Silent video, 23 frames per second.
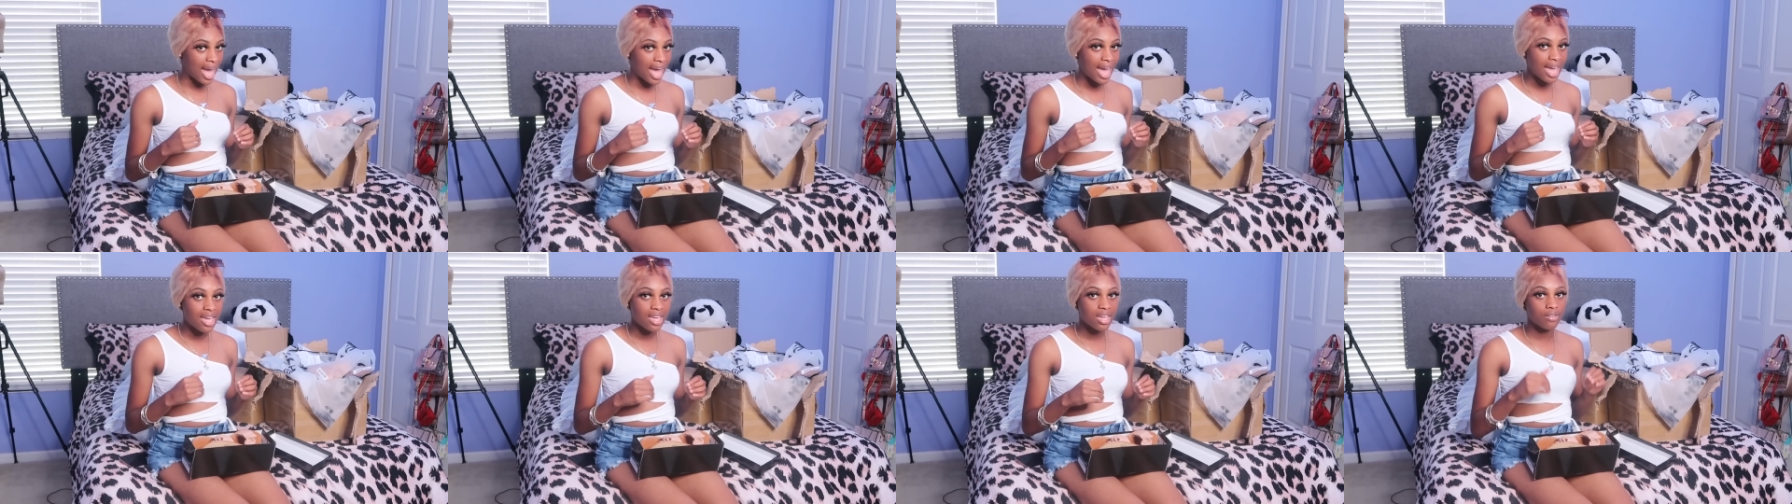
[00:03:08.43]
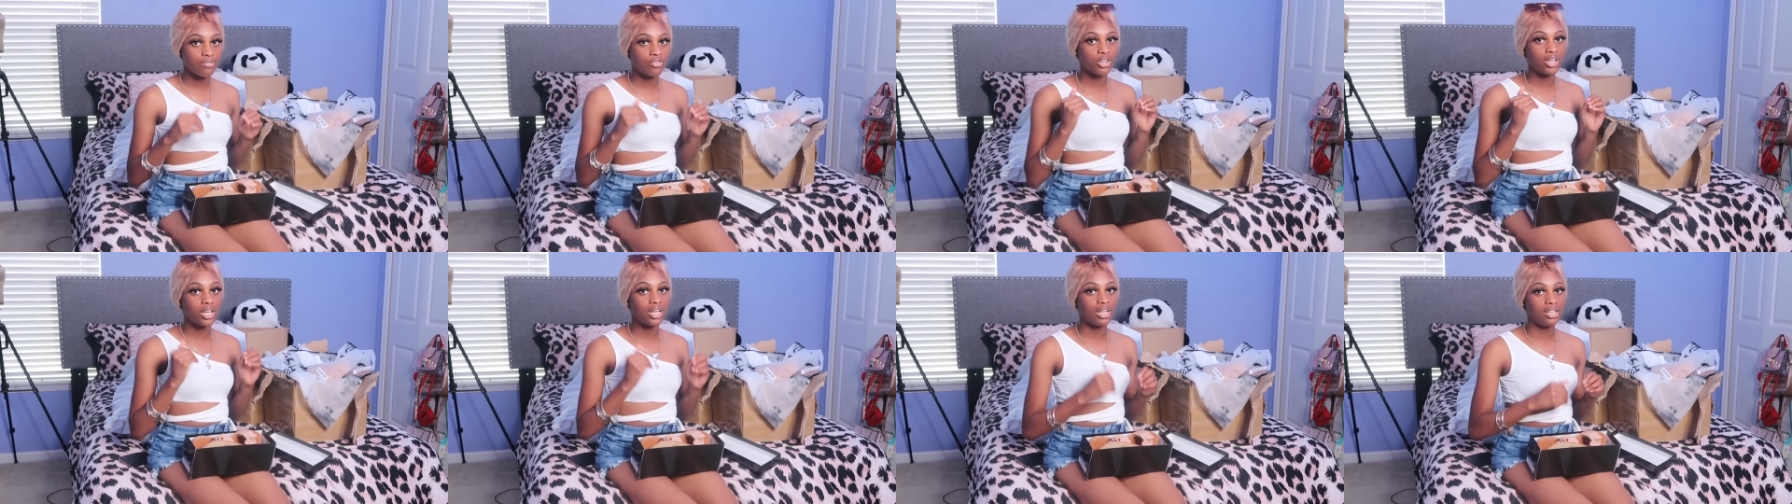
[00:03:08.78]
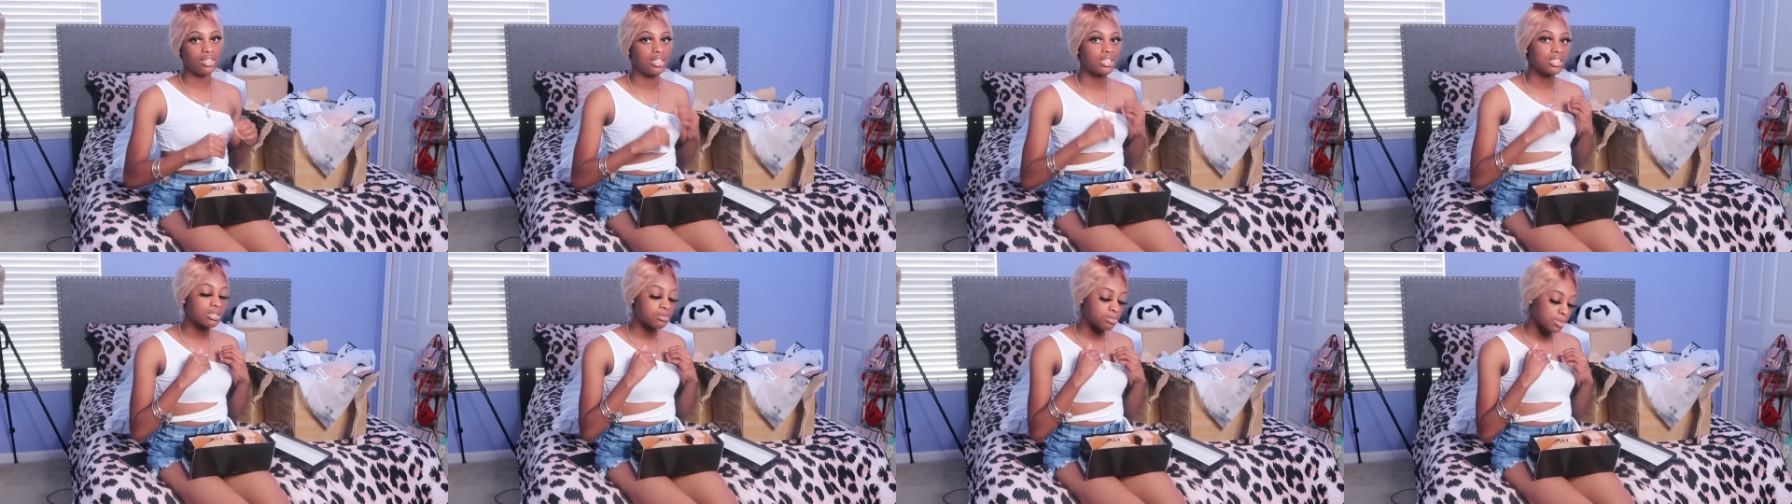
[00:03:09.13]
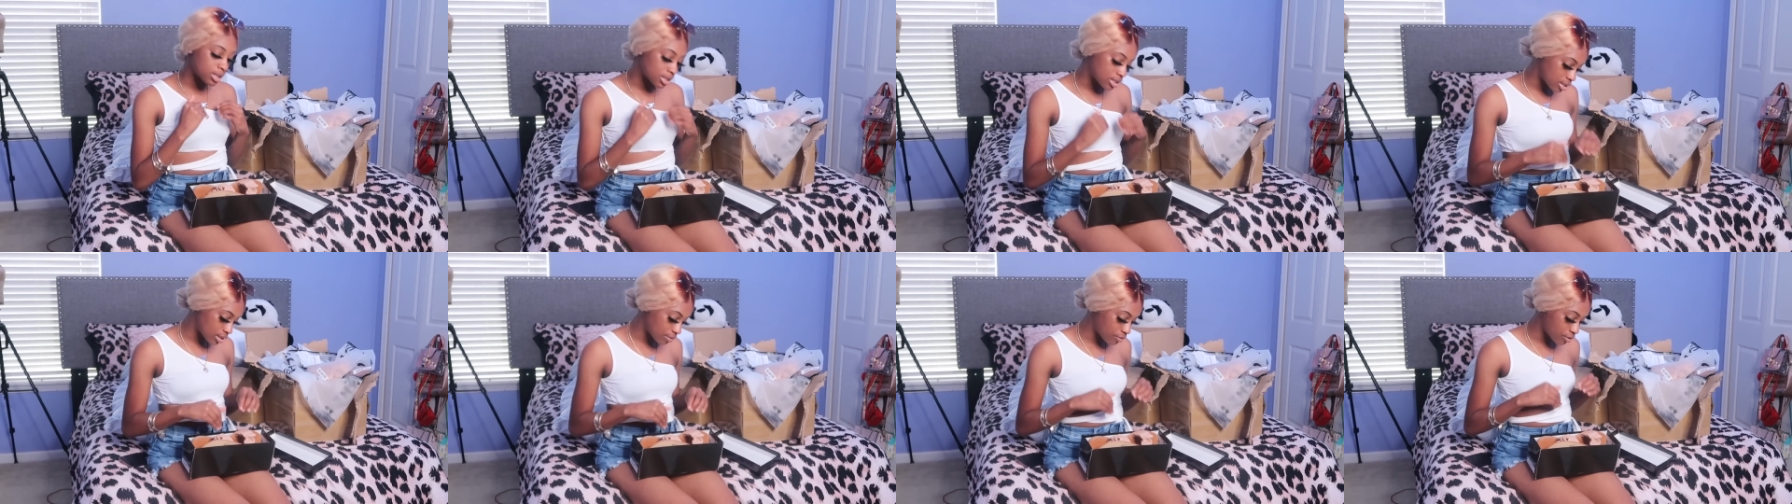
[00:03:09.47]
8, if you're getting this
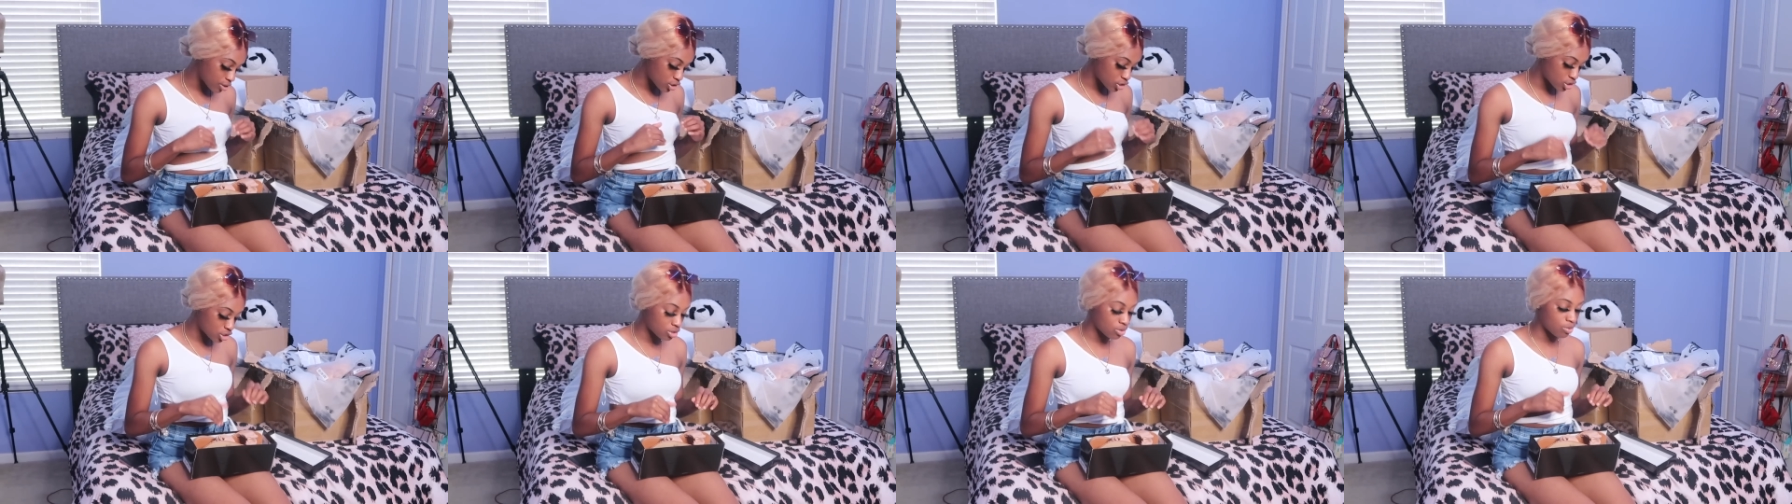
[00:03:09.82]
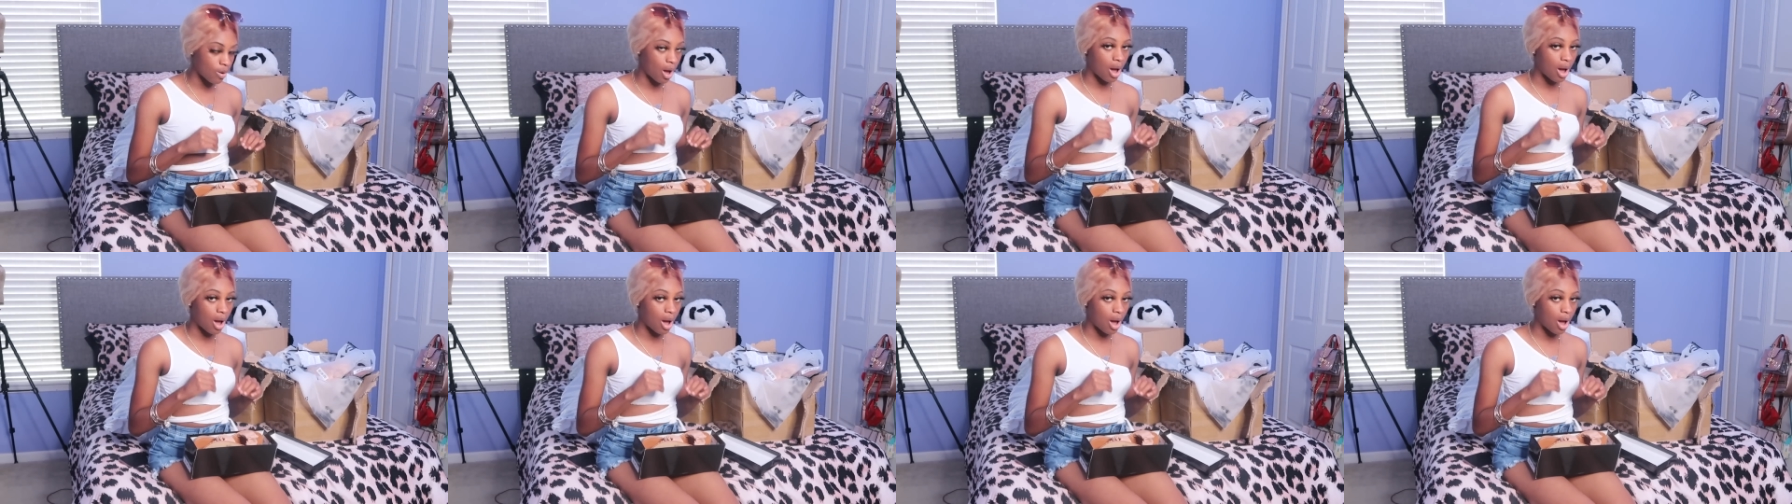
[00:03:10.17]
specific shoe,